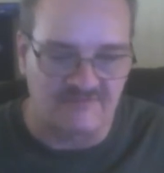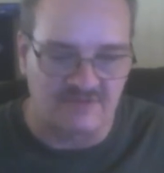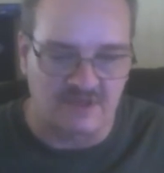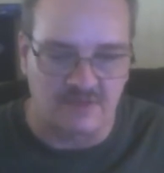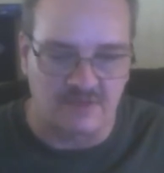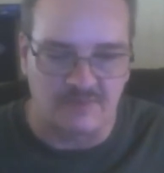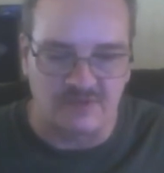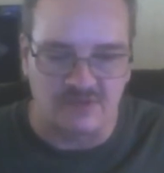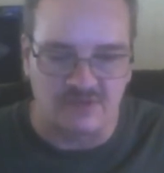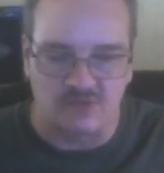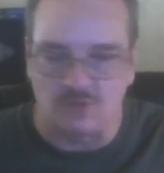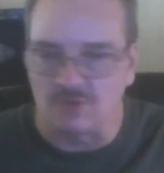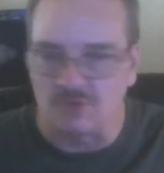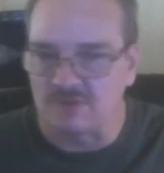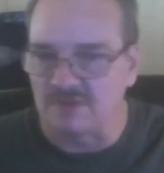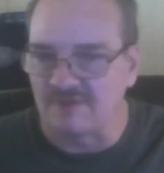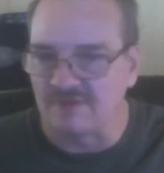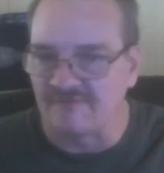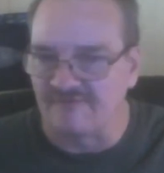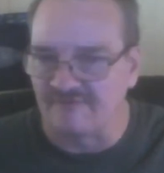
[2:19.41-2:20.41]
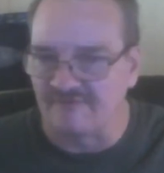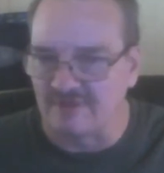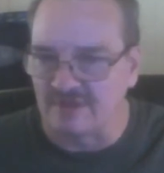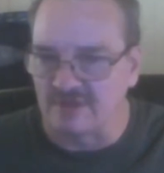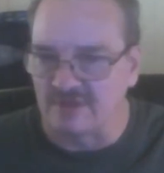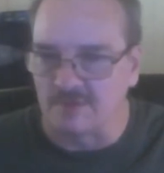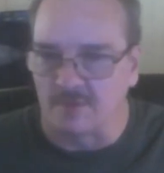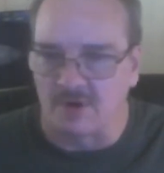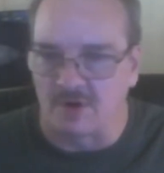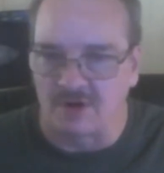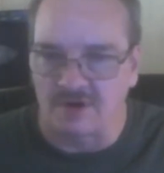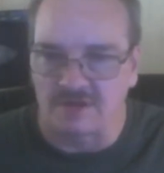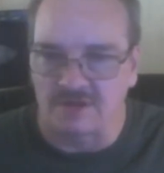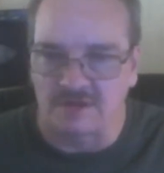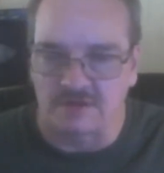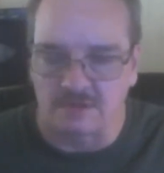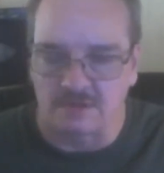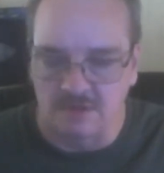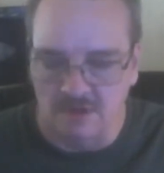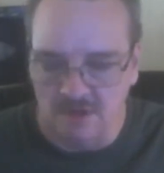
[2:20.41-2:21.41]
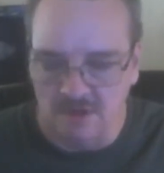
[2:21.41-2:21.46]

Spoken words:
I've been doing the affiliate marketing,